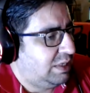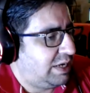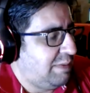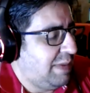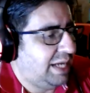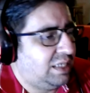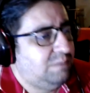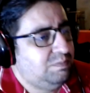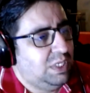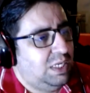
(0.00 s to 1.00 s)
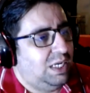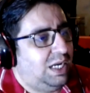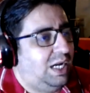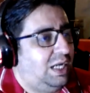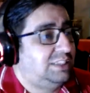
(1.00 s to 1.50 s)
DreamHack.
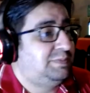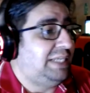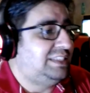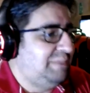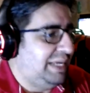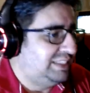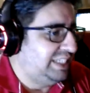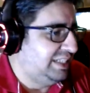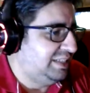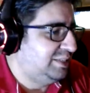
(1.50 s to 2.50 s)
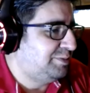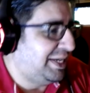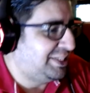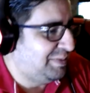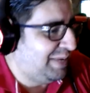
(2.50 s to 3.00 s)
Special mention.
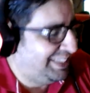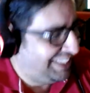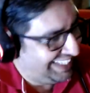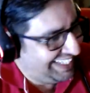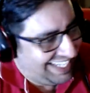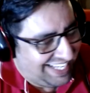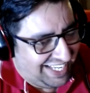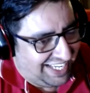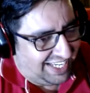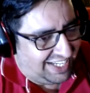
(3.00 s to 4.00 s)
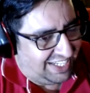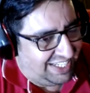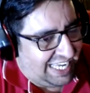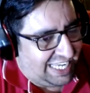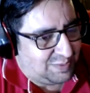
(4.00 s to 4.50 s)

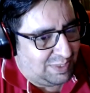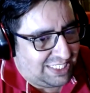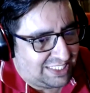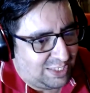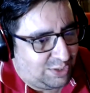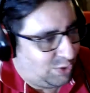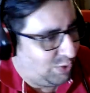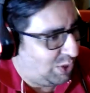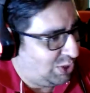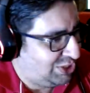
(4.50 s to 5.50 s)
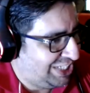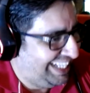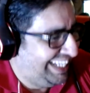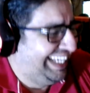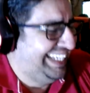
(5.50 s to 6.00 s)
As much as I don't want to say,
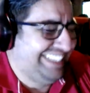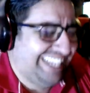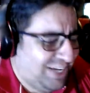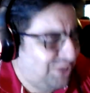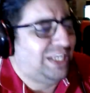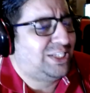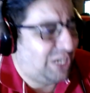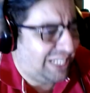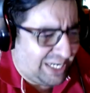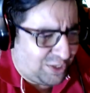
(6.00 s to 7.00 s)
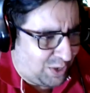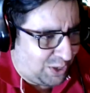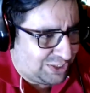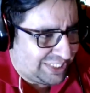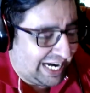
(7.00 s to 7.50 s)
no, it's not that I don't want
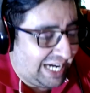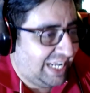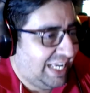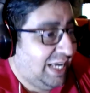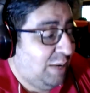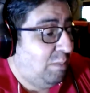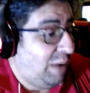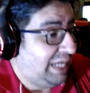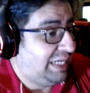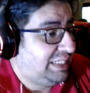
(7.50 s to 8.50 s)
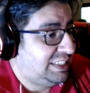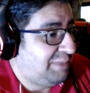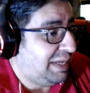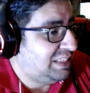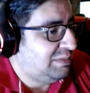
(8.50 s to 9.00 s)
to say it, but
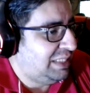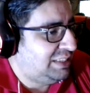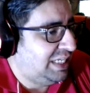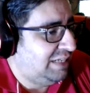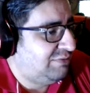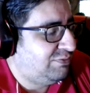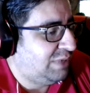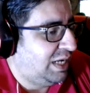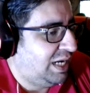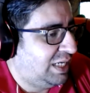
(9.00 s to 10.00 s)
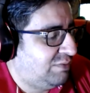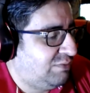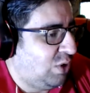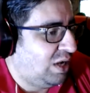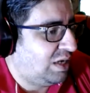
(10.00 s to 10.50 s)
special mention
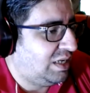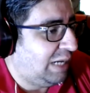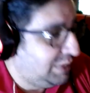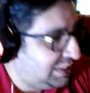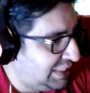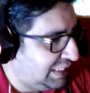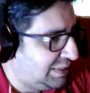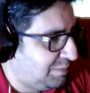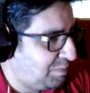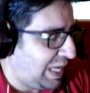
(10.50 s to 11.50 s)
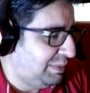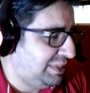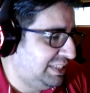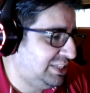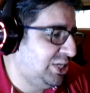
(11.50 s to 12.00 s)
for Abhijit
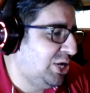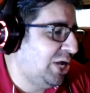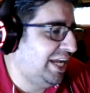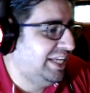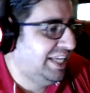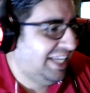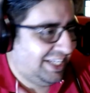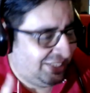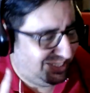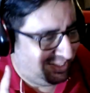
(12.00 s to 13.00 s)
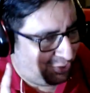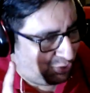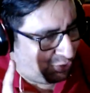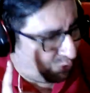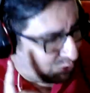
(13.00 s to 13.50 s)
Chinoy,
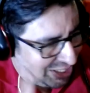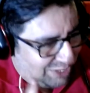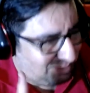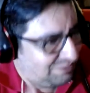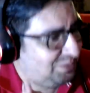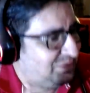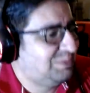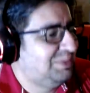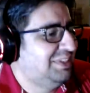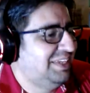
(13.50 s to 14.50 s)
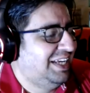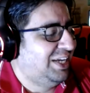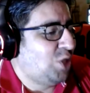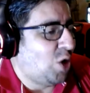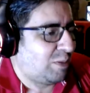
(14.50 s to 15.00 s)
Sodium.
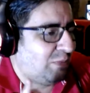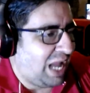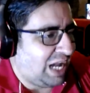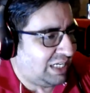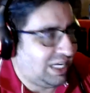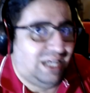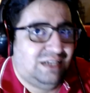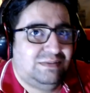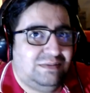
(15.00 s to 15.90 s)
Your Blanca,